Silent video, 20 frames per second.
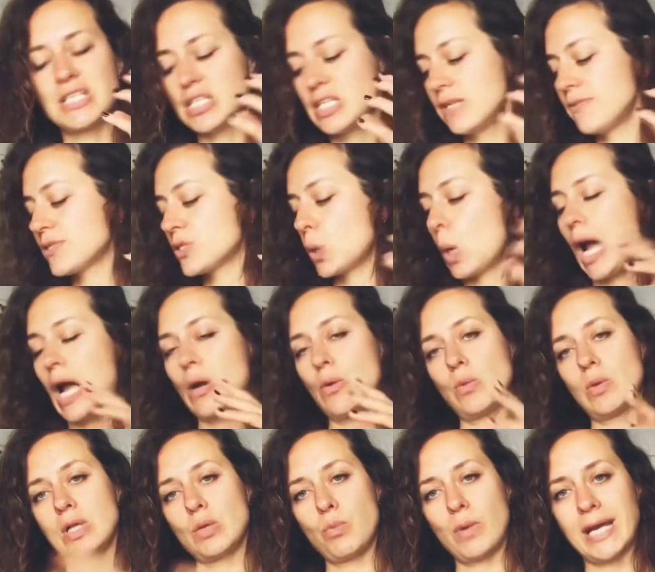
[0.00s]
so I will
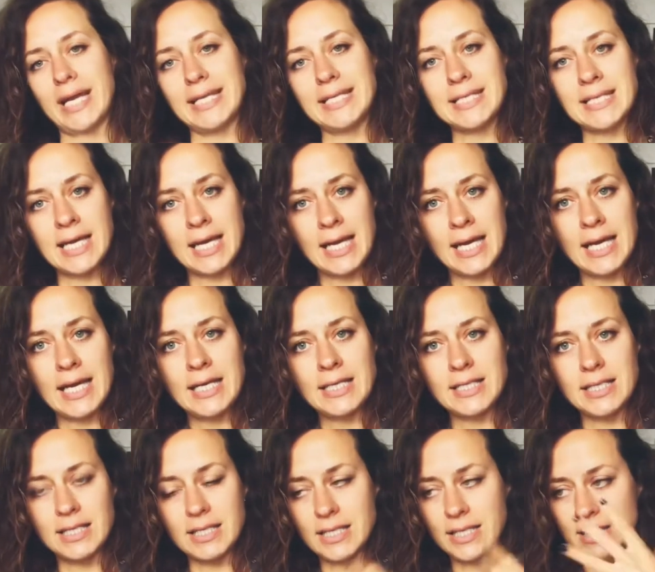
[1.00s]
wait till
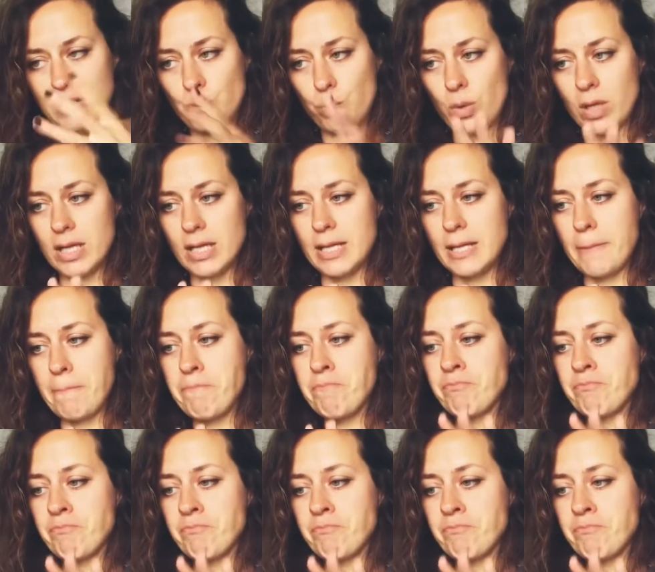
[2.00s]
it will